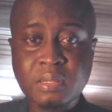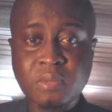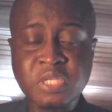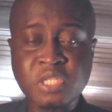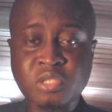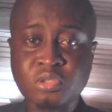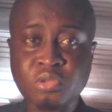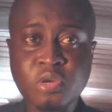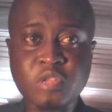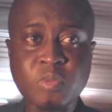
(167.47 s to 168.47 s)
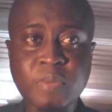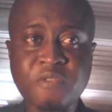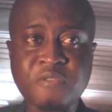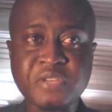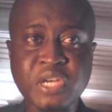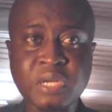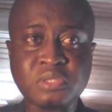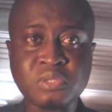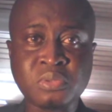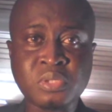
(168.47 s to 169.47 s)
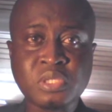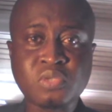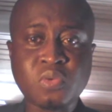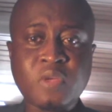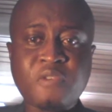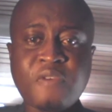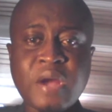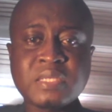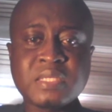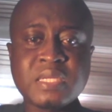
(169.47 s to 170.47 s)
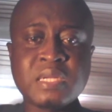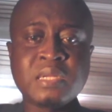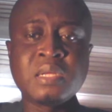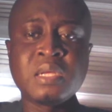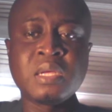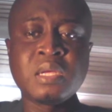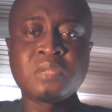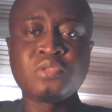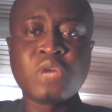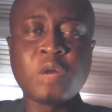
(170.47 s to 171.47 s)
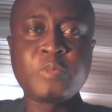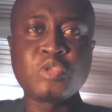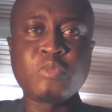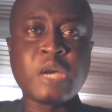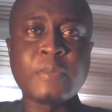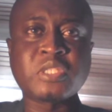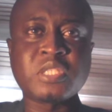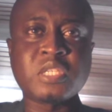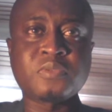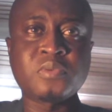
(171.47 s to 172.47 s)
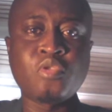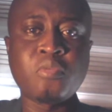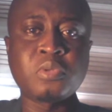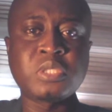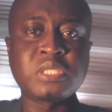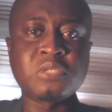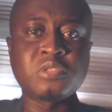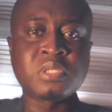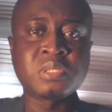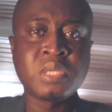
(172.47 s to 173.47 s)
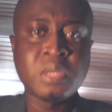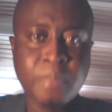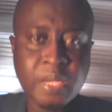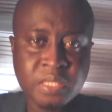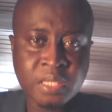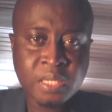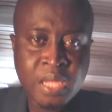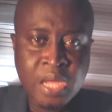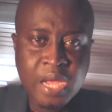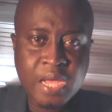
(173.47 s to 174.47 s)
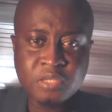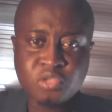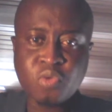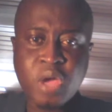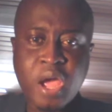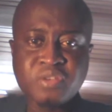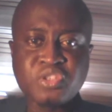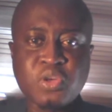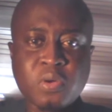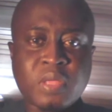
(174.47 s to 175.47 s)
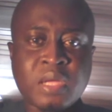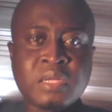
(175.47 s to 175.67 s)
which is also going to be beneficial to you. So the first thing to help you to become a successful remote sales person is to ensure that